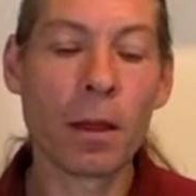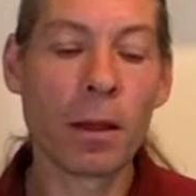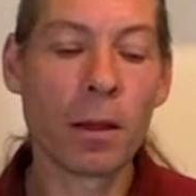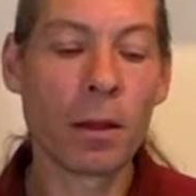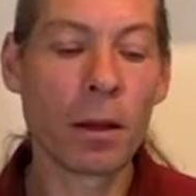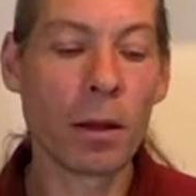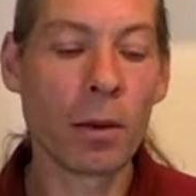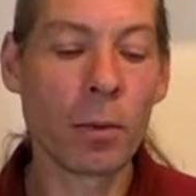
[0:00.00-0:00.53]

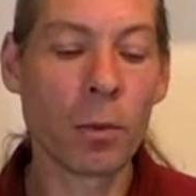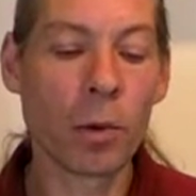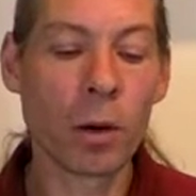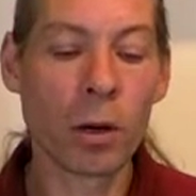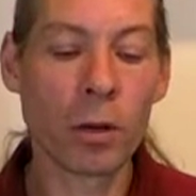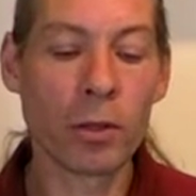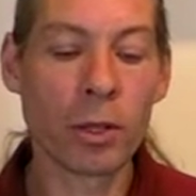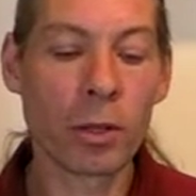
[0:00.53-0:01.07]
The
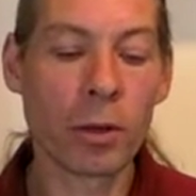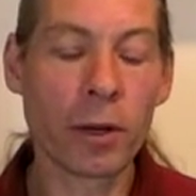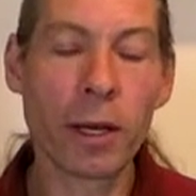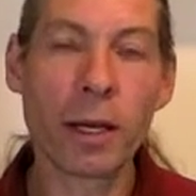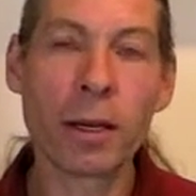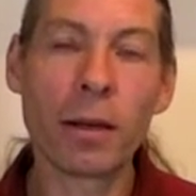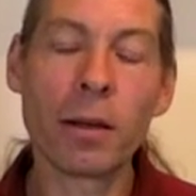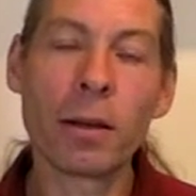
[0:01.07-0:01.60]
world you're
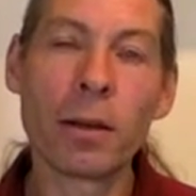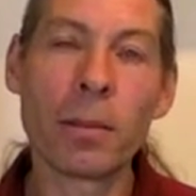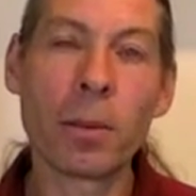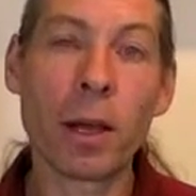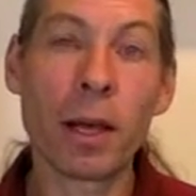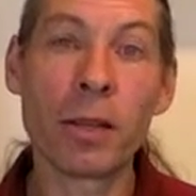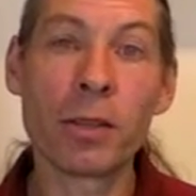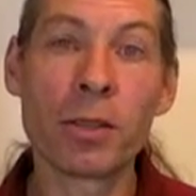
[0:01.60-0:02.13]
in, the
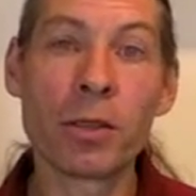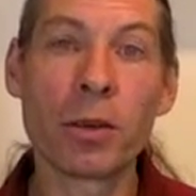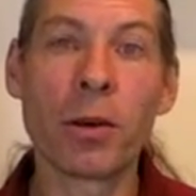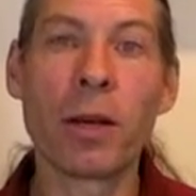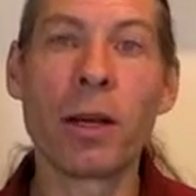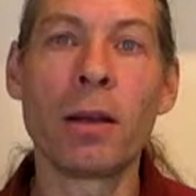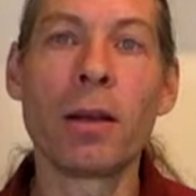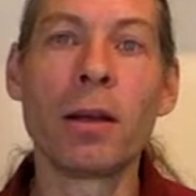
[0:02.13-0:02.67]
place you're
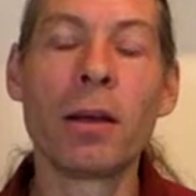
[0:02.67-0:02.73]
in,